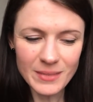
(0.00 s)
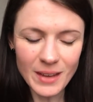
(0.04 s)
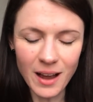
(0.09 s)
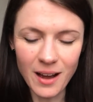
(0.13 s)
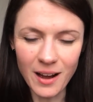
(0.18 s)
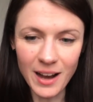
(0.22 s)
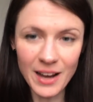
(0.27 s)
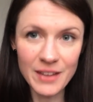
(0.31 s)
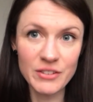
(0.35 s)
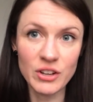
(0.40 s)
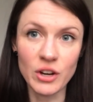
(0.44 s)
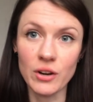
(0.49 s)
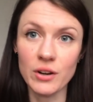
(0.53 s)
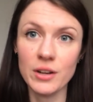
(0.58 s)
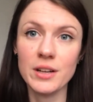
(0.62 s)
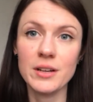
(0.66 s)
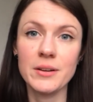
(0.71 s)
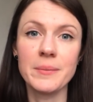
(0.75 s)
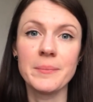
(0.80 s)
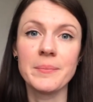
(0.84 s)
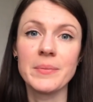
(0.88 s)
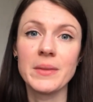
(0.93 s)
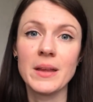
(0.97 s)
Oh, I haven't got a
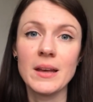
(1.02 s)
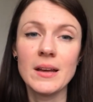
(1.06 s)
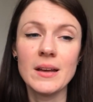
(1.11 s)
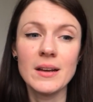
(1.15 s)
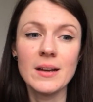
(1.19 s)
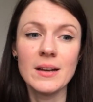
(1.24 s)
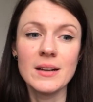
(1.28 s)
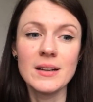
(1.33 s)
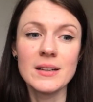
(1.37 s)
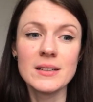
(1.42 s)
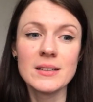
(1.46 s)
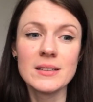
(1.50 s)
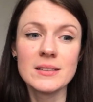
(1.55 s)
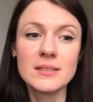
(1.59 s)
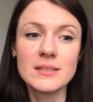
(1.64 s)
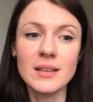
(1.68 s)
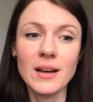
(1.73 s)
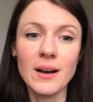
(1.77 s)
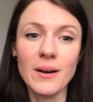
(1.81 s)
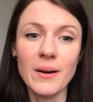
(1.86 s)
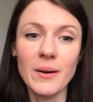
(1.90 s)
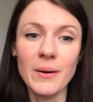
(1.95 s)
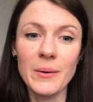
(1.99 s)
clue.
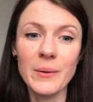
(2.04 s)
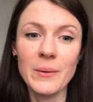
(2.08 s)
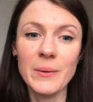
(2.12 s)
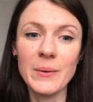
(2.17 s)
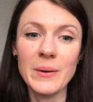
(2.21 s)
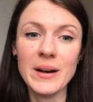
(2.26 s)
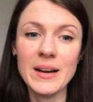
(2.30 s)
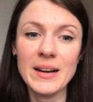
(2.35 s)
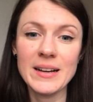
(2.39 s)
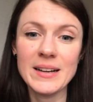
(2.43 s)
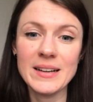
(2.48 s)
So